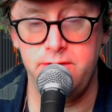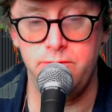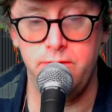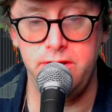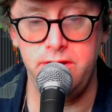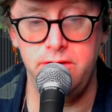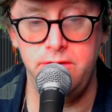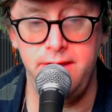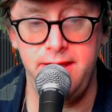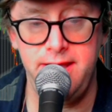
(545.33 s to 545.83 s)

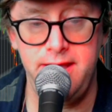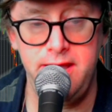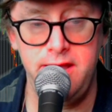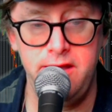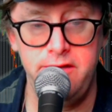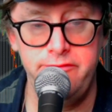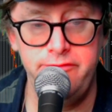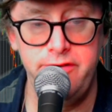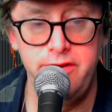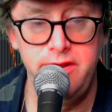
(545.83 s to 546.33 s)
what you
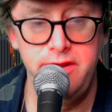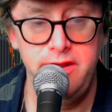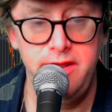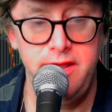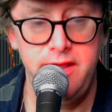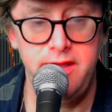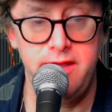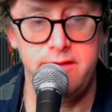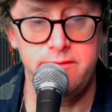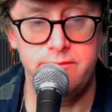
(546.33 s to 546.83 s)
have,
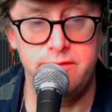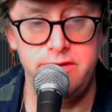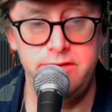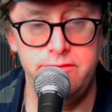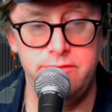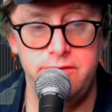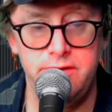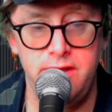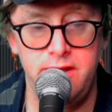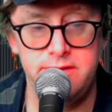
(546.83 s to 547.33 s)
and when
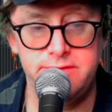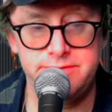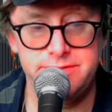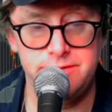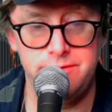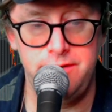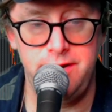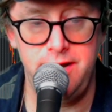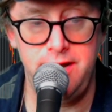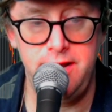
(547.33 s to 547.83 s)
you're not
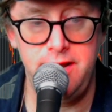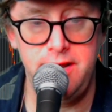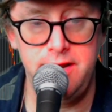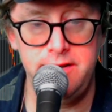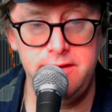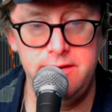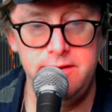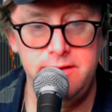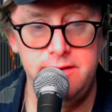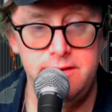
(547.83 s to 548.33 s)
so
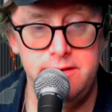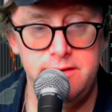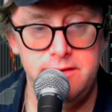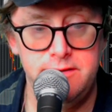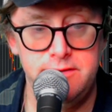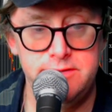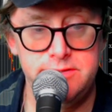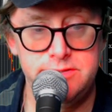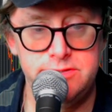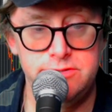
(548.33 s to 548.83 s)
hot,
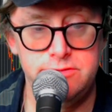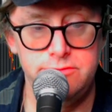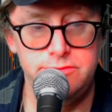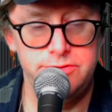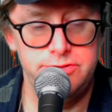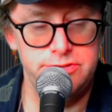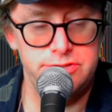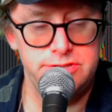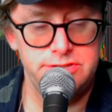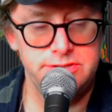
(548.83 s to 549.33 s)
to
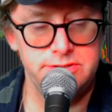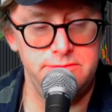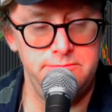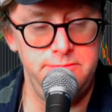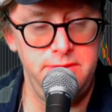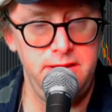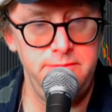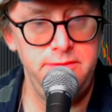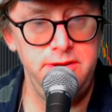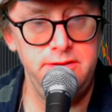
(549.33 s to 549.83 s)
just
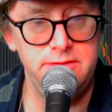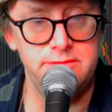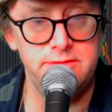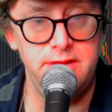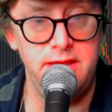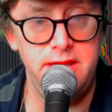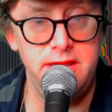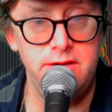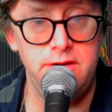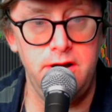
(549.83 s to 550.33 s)
maybe
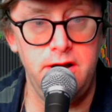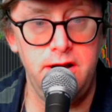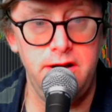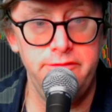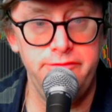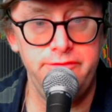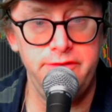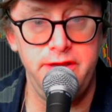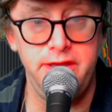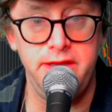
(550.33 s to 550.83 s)
lay
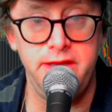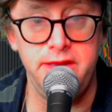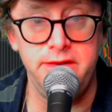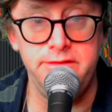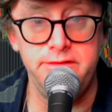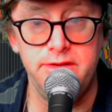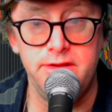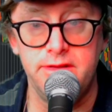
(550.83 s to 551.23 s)
off and